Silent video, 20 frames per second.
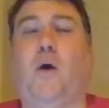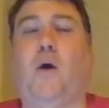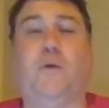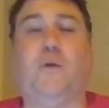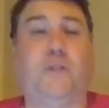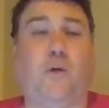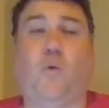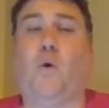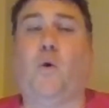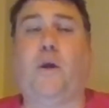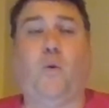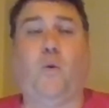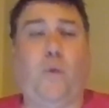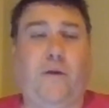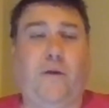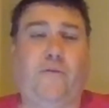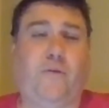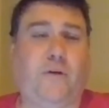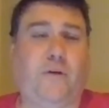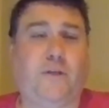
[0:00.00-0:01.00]
Sigourney
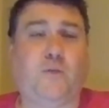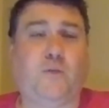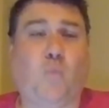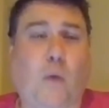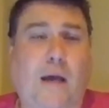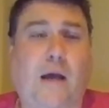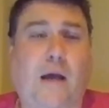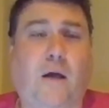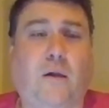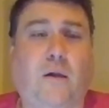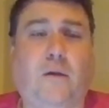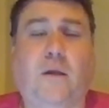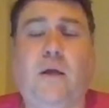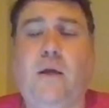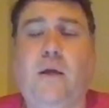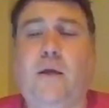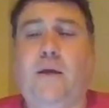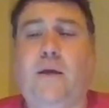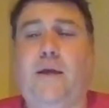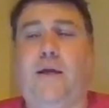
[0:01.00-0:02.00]
Weaver as well.
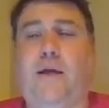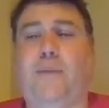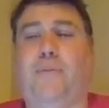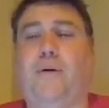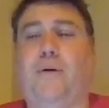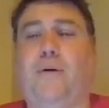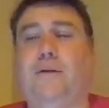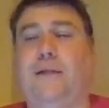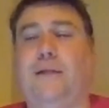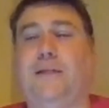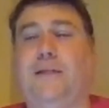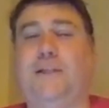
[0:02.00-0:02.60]
In a part,